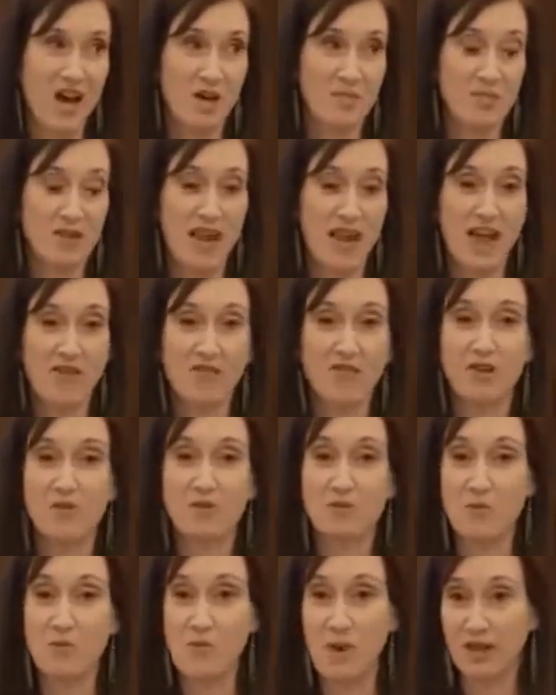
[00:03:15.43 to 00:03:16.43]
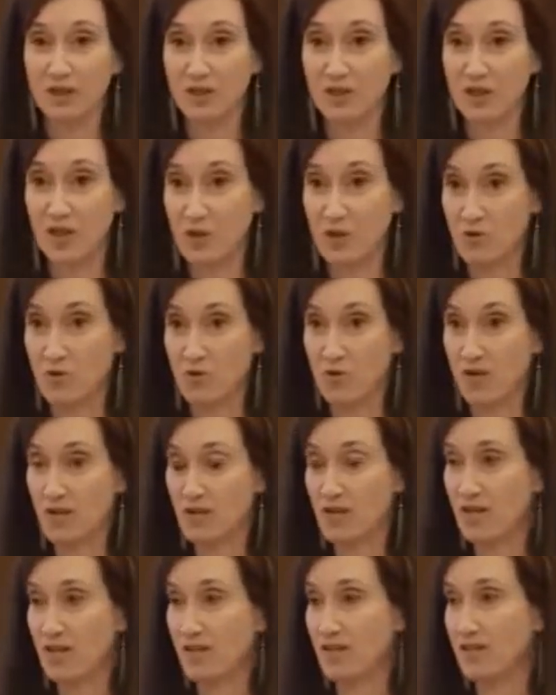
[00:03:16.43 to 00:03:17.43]
And every milestone
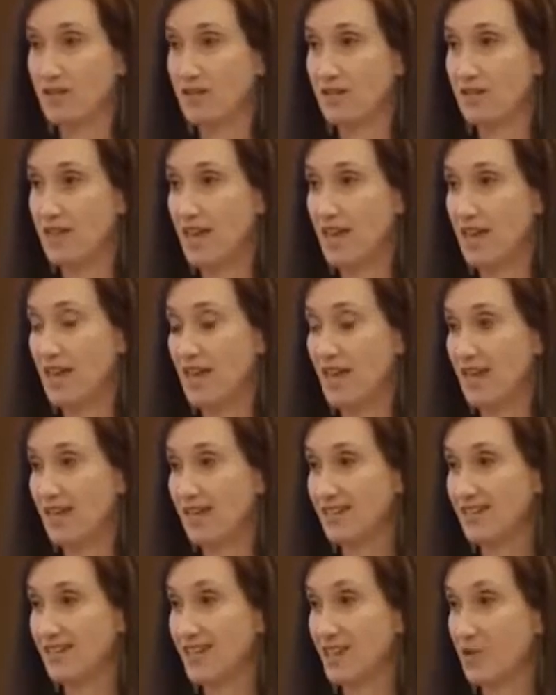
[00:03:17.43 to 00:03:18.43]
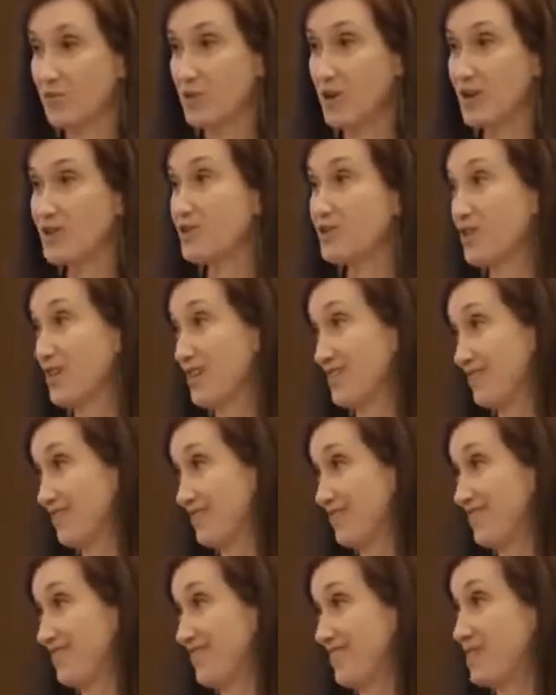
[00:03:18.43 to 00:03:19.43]
is a
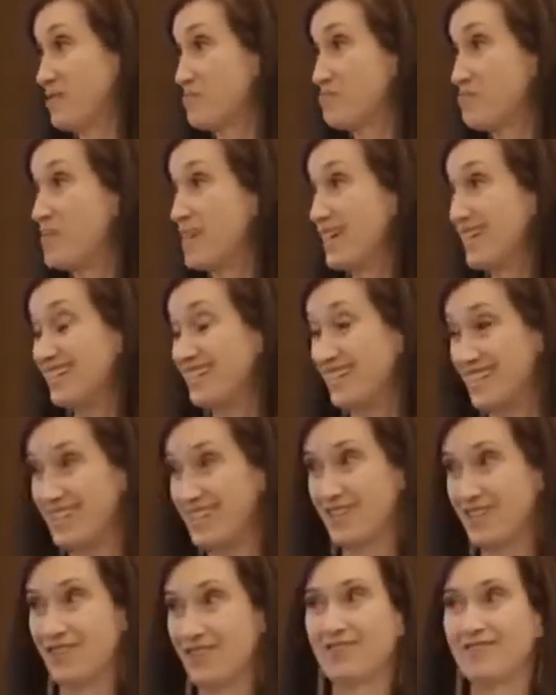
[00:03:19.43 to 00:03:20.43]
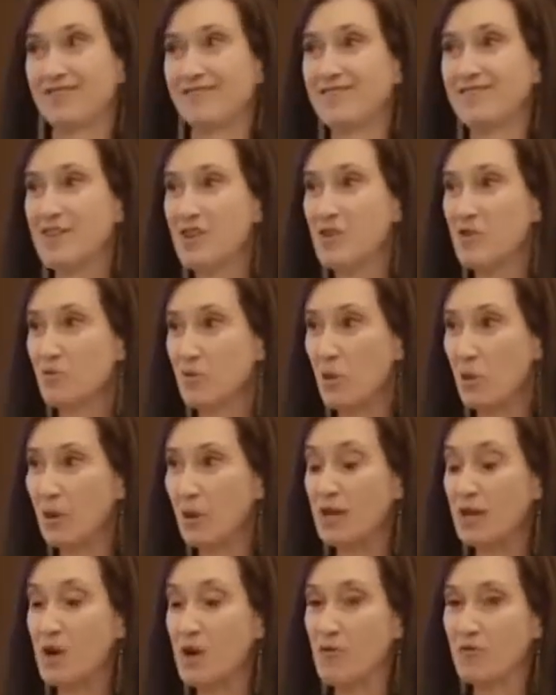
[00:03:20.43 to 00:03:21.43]
celebration. It's a big deal.
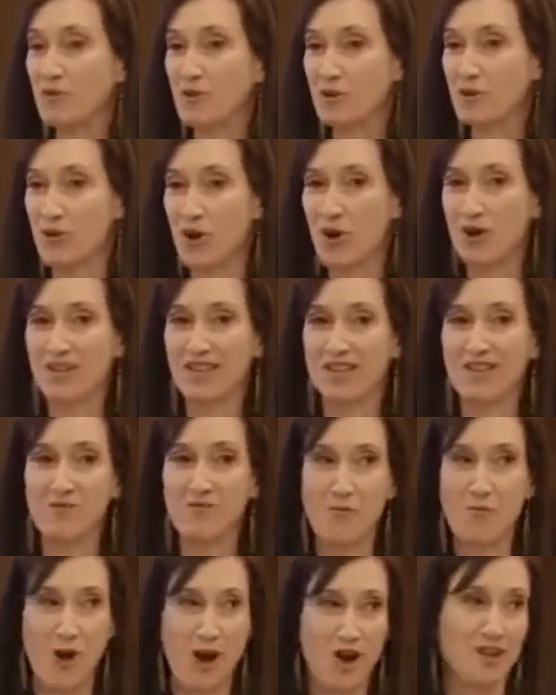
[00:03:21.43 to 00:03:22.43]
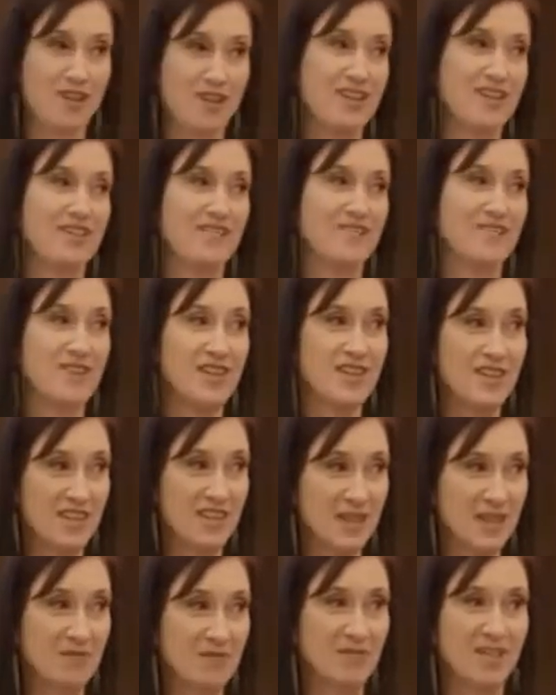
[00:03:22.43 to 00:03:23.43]
Rolling over, crawling, walking,
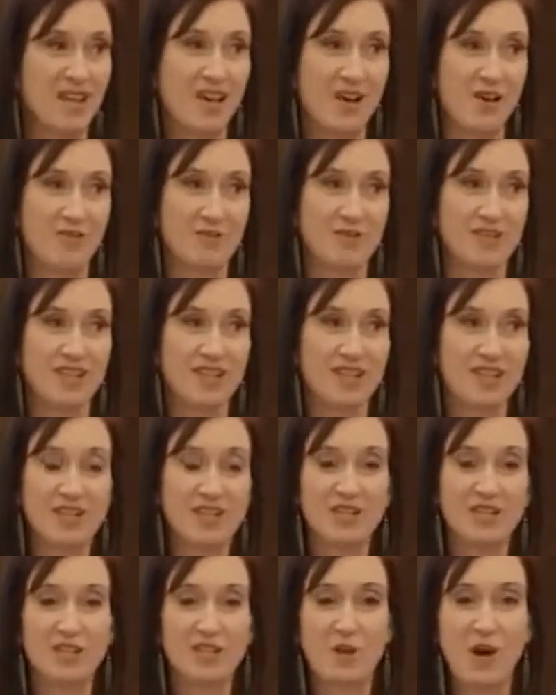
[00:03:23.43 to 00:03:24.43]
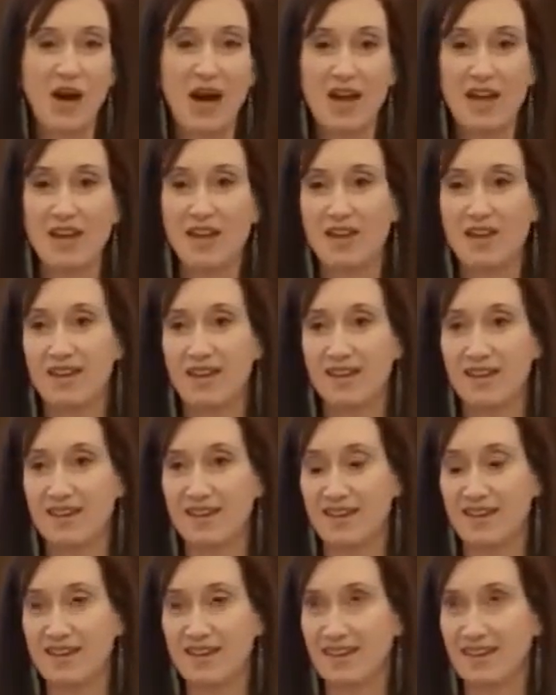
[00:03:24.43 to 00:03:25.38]
feeding themselves. So I